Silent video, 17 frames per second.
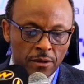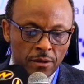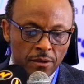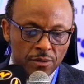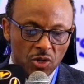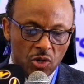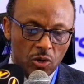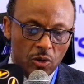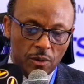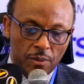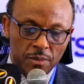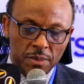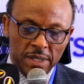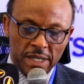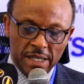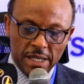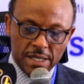So
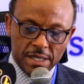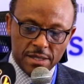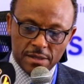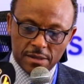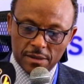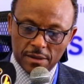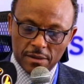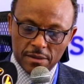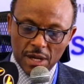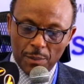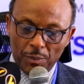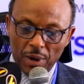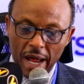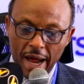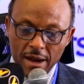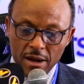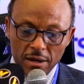this is the
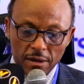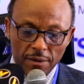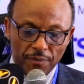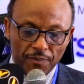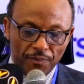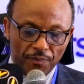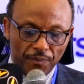plan,